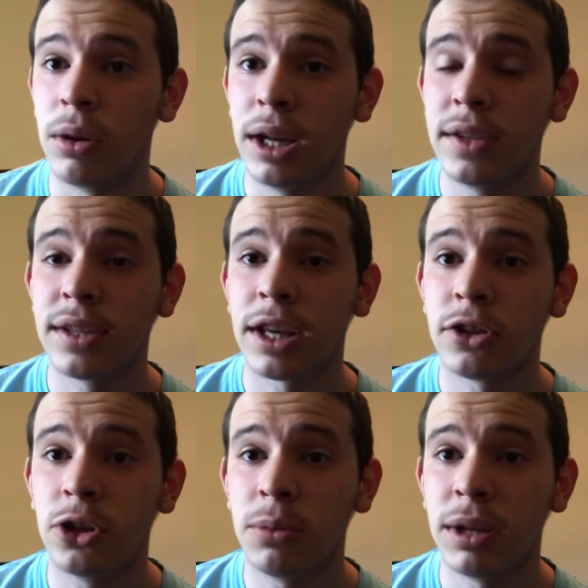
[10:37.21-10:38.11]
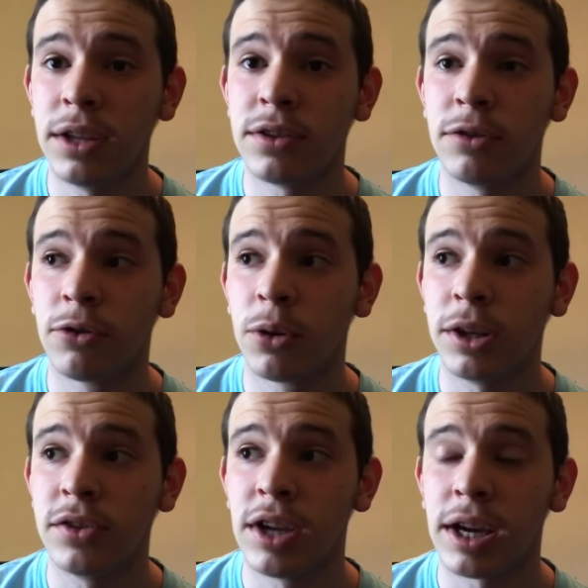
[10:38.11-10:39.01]
It's like 2 minutes and 40
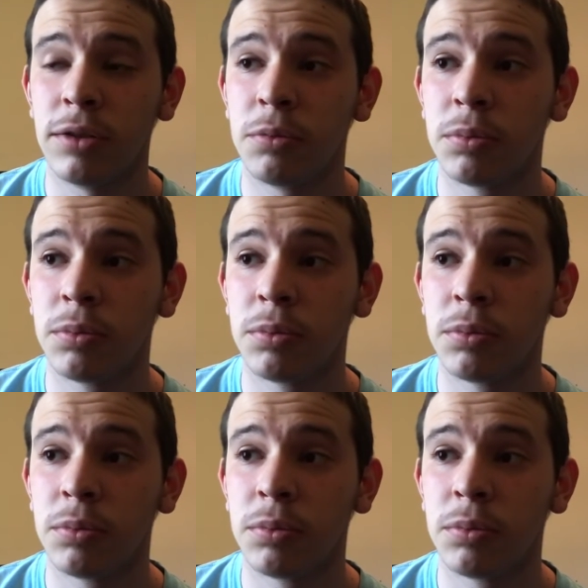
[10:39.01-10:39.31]
seconds